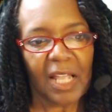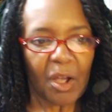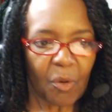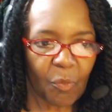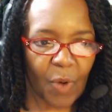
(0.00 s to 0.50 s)

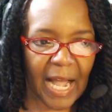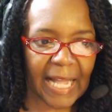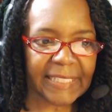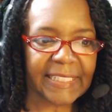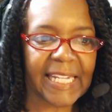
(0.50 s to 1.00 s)

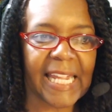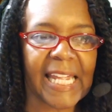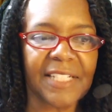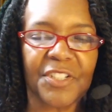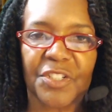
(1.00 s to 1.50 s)
Why
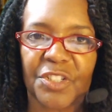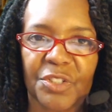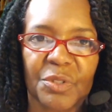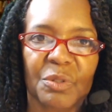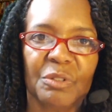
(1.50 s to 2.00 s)
can't
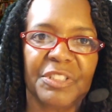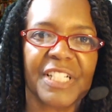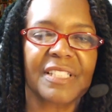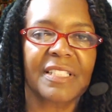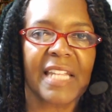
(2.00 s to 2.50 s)
you
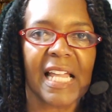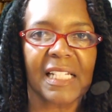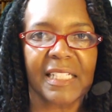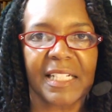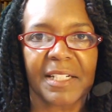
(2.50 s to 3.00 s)
just tell
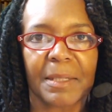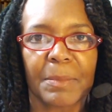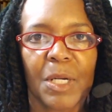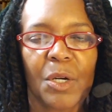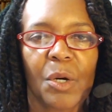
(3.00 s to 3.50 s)
him
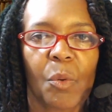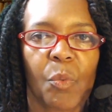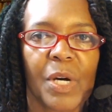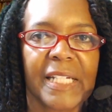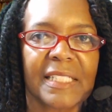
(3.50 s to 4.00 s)

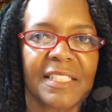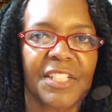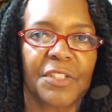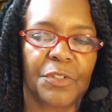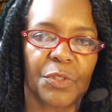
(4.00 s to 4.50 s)
what to
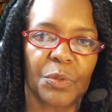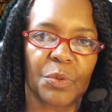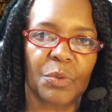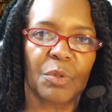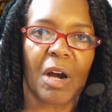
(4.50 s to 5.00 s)

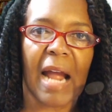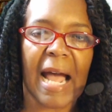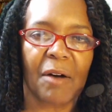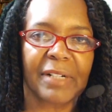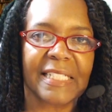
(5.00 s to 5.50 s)
do or
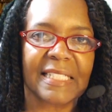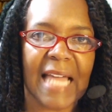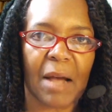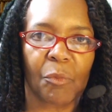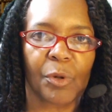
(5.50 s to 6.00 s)
how it's
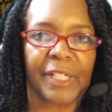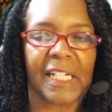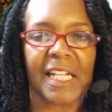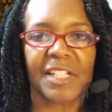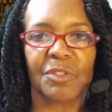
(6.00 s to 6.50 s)
not
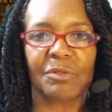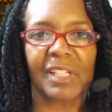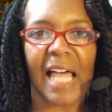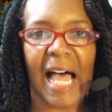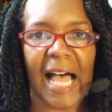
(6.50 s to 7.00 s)
working, and you
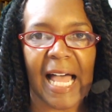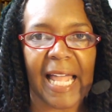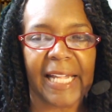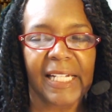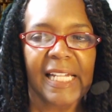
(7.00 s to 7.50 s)

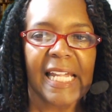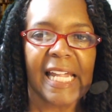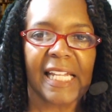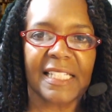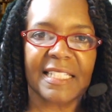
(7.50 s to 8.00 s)
lie
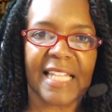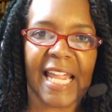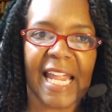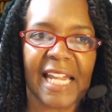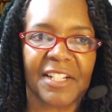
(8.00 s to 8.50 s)
and
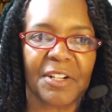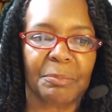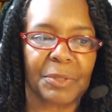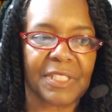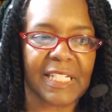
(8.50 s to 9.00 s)
say, you know,
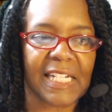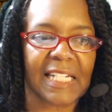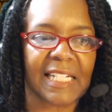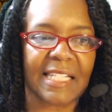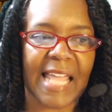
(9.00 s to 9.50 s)

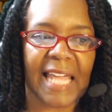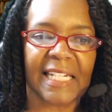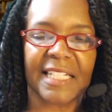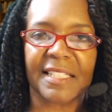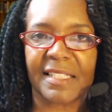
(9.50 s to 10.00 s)
pretend that it's